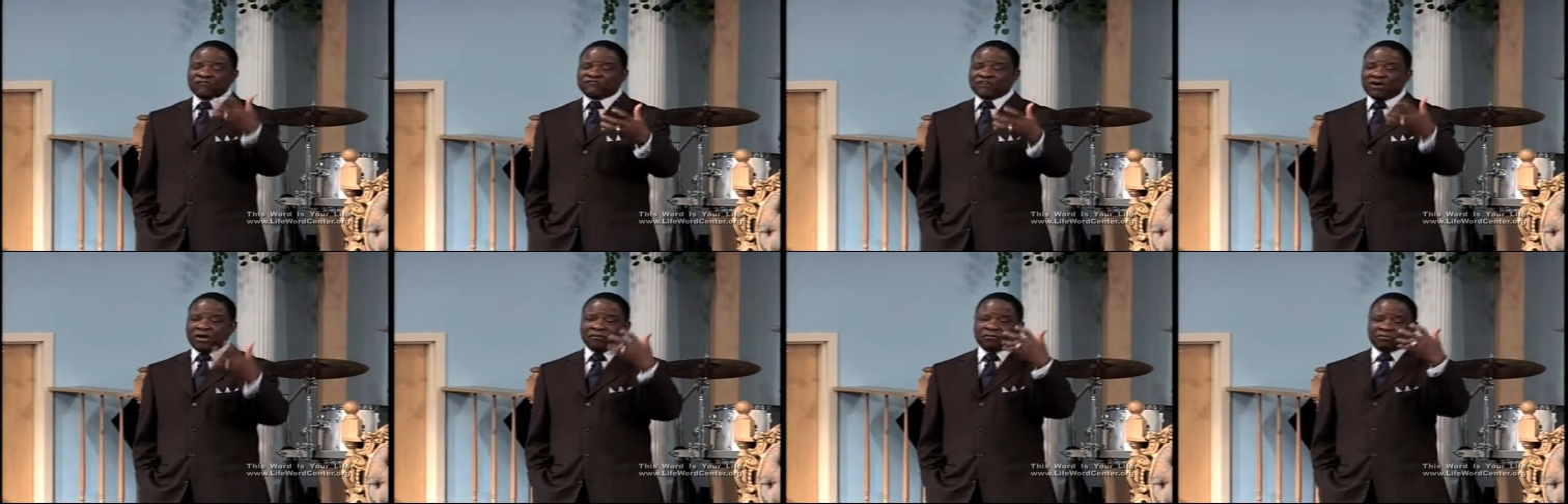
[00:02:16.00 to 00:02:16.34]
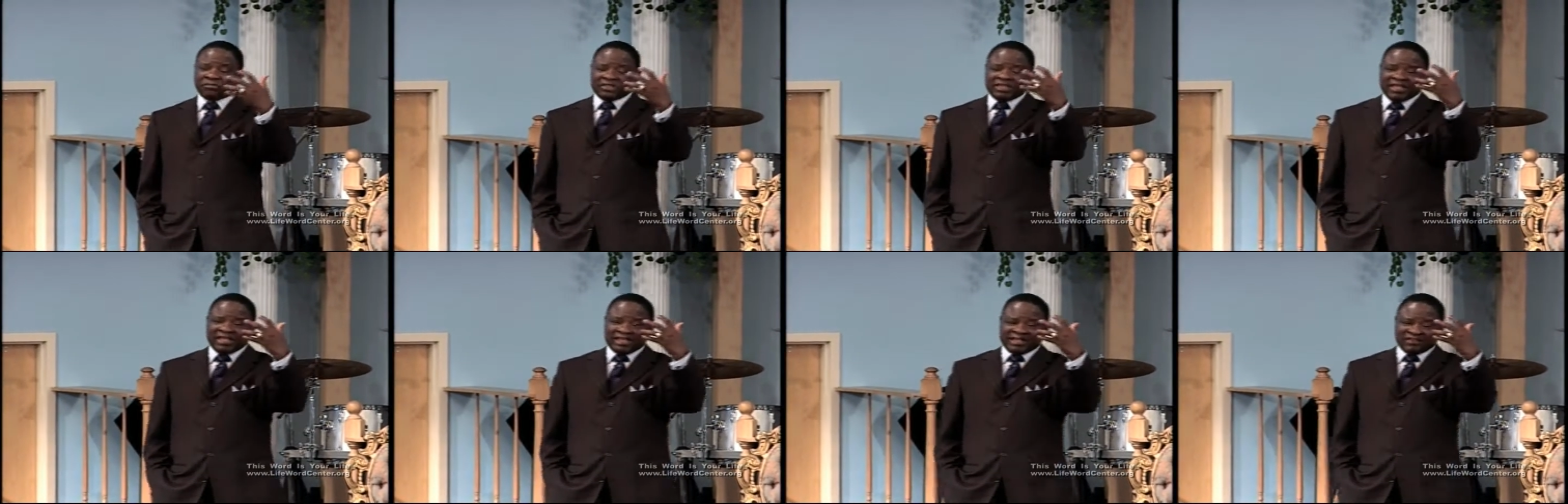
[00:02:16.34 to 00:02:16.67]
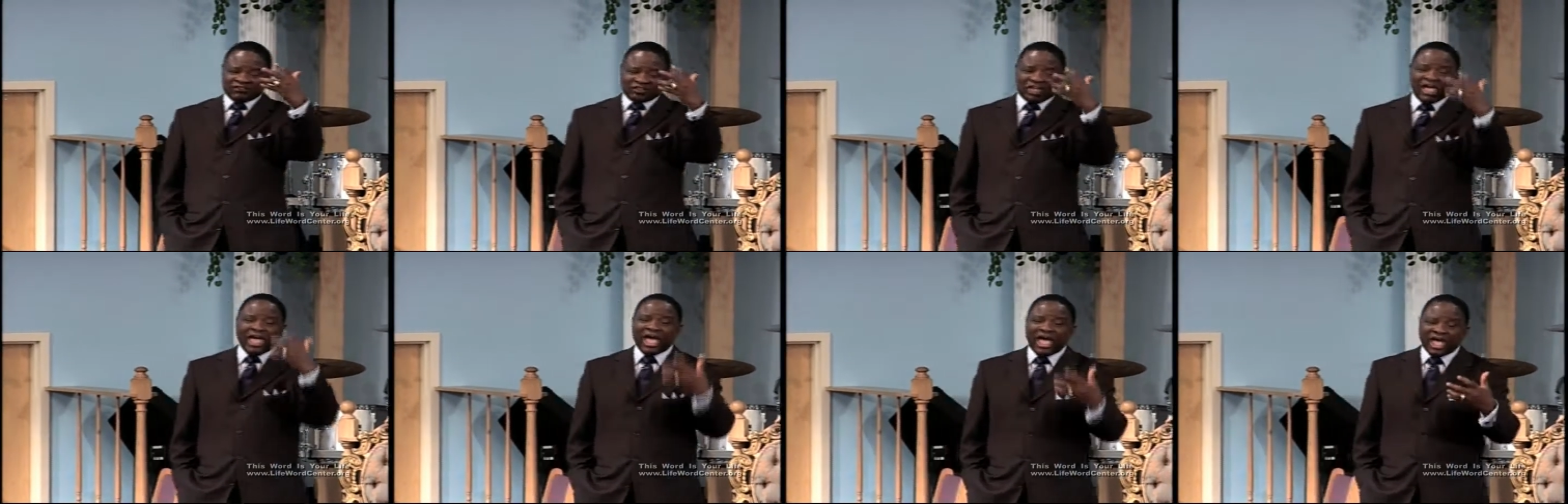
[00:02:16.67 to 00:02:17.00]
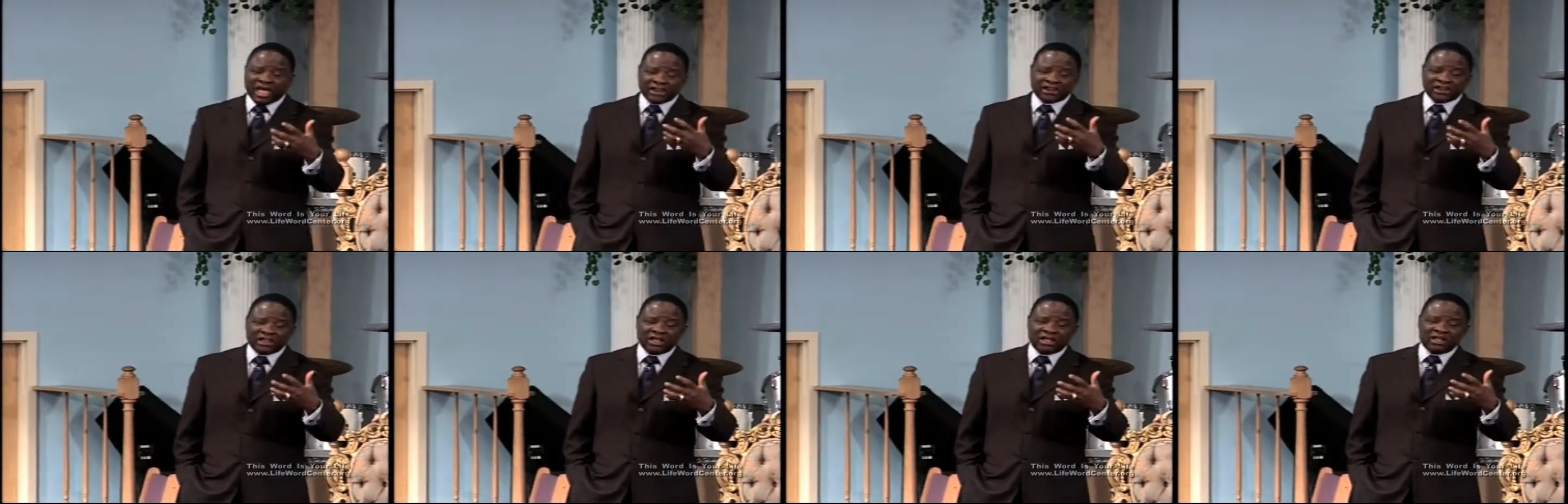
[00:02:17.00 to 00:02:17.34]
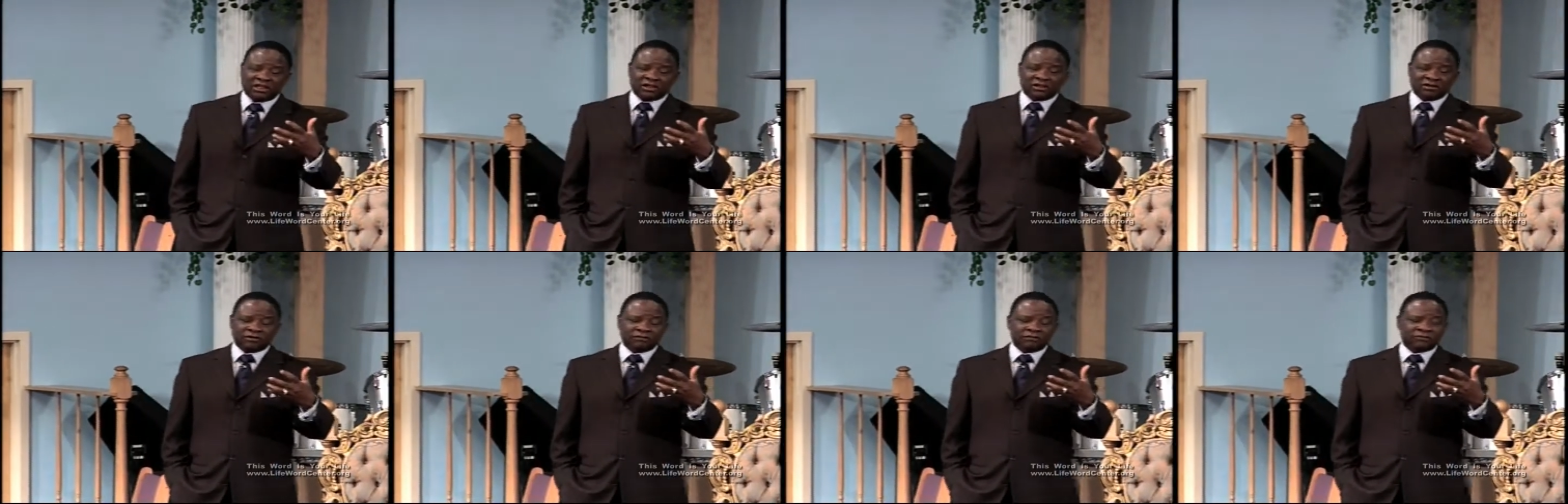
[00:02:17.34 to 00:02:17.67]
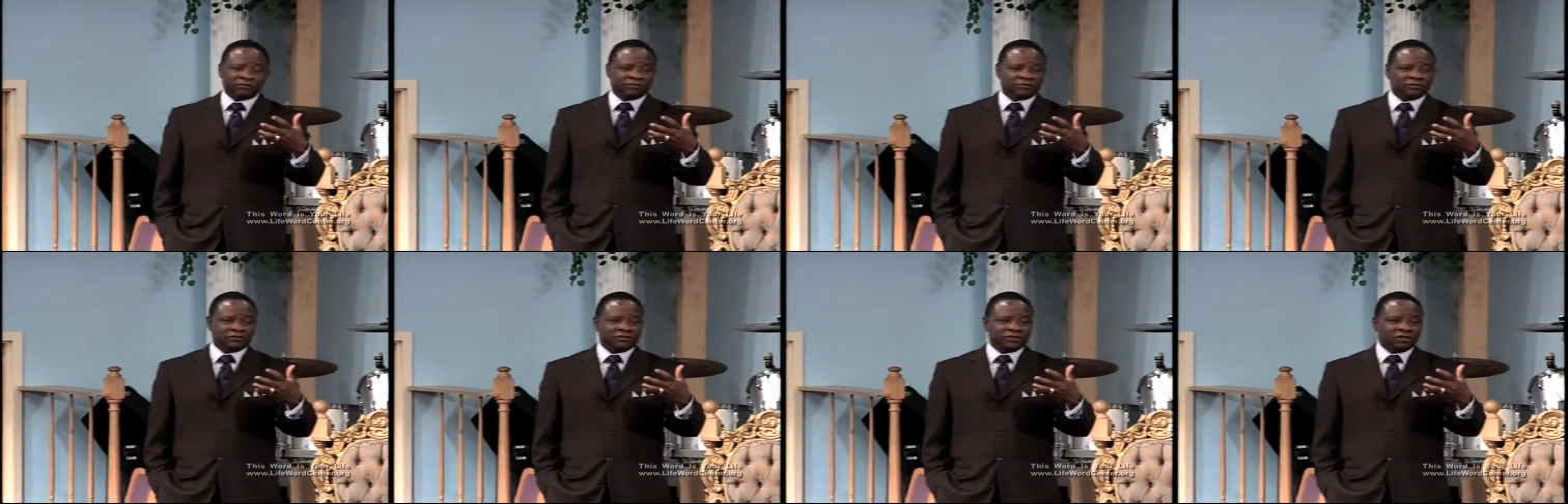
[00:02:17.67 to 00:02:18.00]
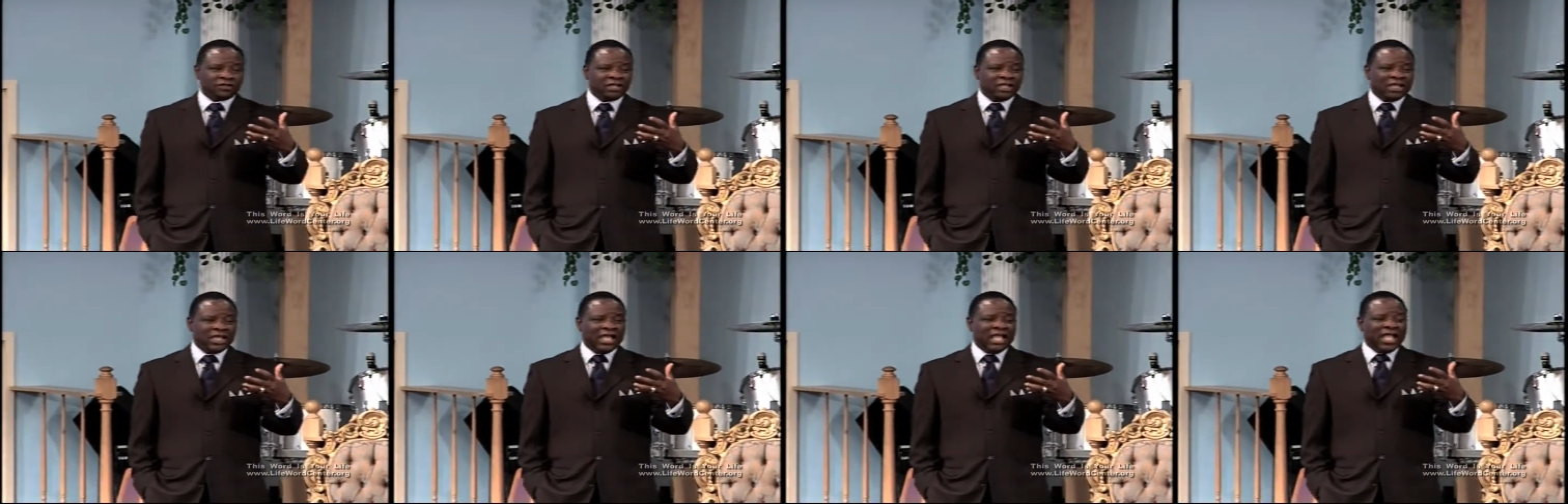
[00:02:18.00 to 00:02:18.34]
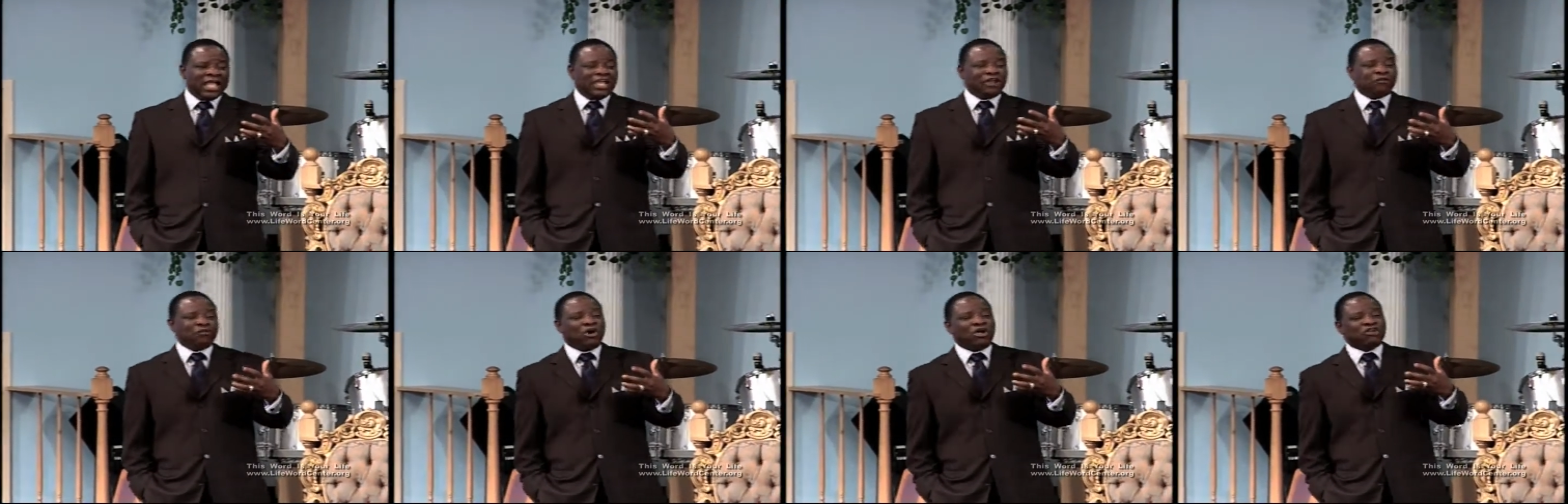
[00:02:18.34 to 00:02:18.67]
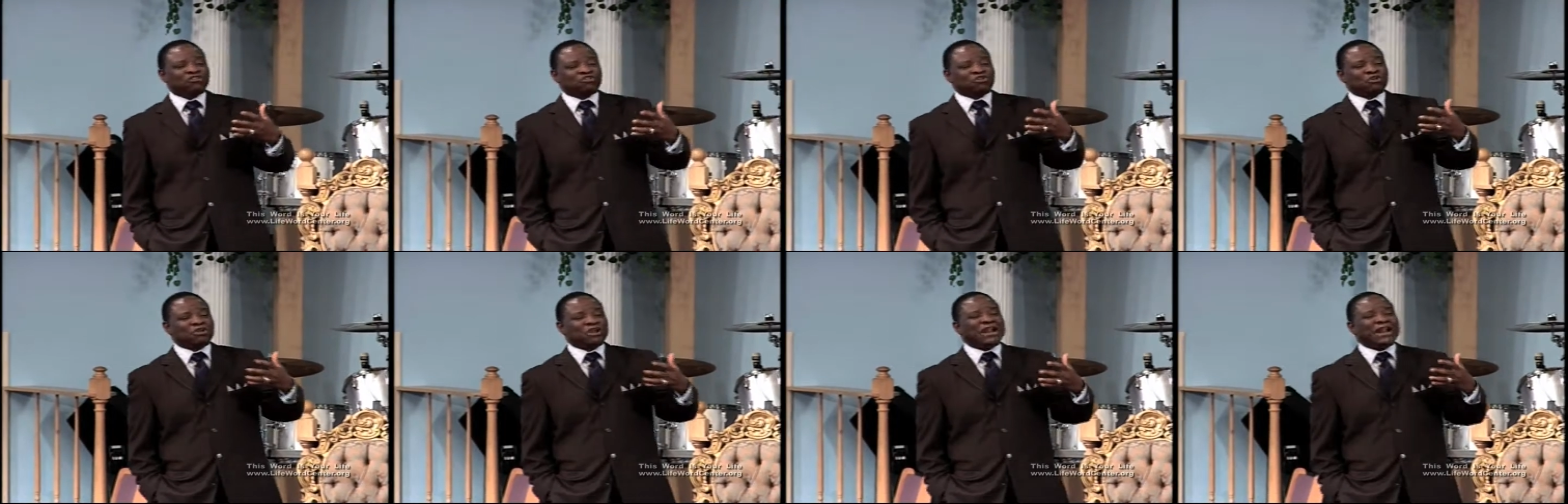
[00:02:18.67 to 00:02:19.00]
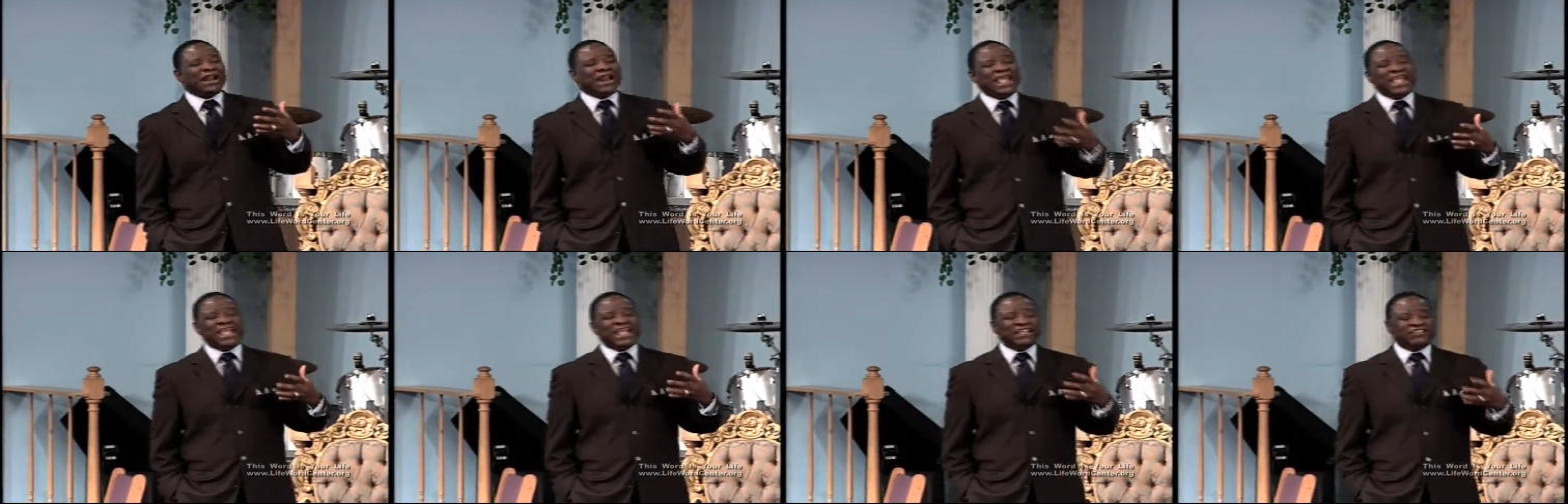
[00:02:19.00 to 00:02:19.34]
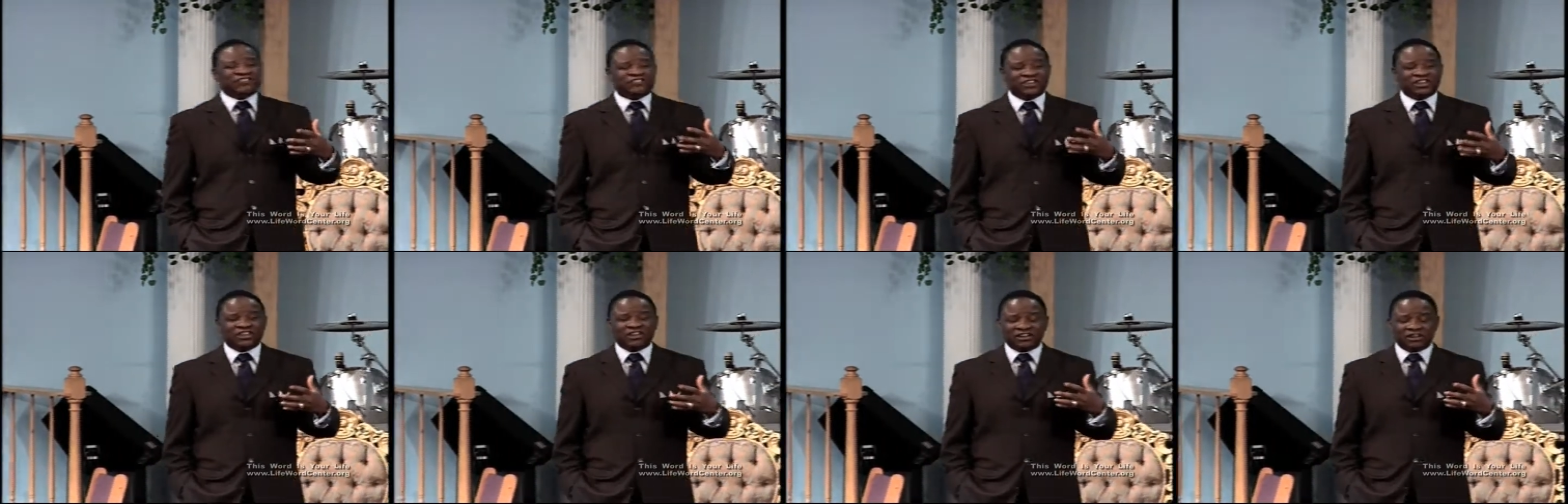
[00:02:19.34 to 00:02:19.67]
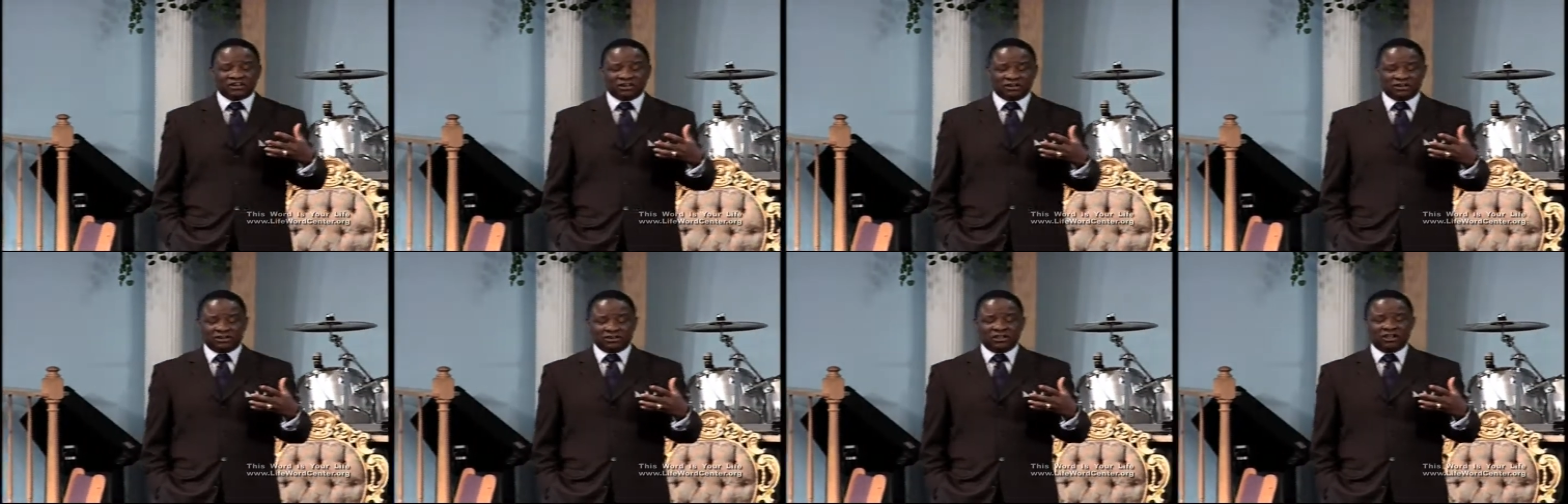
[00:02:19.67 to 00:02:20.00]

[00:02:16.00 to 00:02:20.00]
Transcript: from his head, it was releasing